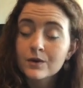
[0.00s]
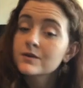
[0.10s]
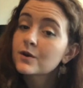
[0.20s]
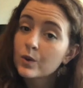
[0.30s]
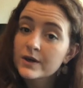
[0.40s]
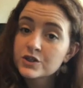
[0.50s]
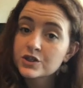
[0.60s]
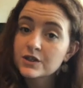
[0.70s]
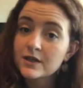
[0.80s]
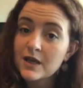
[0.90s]
the question
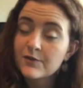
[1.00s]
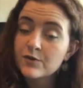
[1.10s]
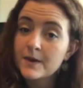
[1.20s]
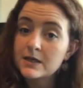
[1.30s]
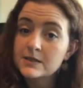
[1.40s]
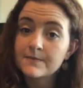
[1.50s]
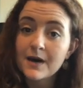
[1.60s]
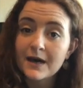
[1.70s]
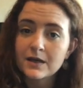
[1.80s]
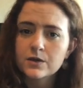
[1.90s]
on everybody's
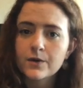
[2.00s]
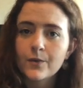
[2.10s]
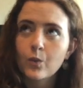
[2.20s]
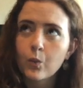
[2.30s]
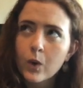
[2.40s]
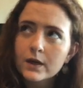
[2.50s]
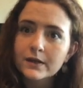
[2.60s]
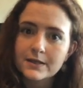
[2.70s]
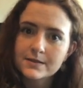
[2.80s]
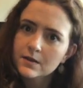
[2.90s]
mind, what
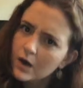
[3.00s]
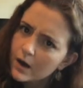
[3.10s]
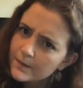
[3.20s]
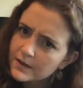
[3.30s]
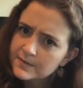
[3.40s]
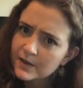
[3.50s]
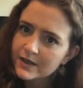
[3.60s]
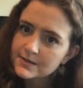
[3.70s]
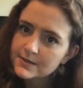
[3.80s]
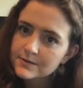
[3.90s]
is a comma
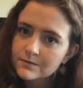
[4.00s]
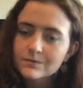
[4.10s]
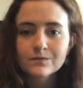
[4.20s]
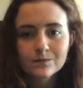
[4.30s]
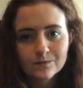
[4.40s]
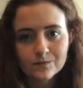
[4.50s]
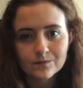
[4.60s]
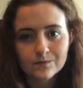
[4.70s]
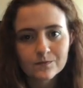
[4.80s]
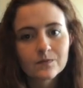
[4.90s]
splice?
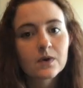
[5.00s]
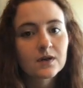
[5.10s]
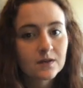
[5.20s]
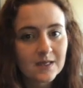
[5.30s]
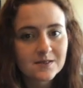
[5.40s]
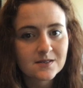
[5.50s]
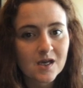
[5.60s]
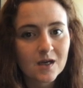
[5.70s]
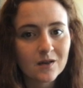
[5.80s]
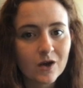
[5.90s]
Let's take a
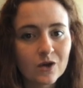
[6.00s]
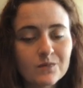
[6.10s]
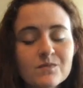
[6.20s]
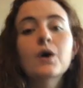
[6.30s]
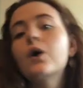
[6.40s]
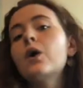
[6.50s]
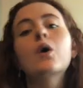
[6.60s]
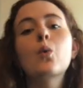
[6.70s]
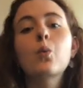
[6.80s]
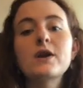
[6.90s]
look.
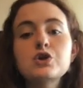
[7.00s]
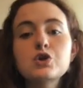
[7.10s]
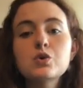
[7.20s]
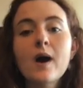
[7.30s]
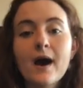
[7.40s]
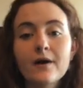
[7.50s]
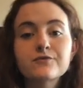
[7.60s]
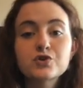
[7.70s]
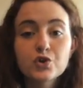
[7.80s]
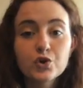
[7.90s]
When you have
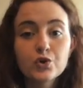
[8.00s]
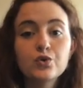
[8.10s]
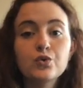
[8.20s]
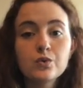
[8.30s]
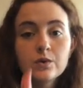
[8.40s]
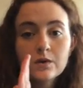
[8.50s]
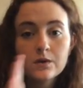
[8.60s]
two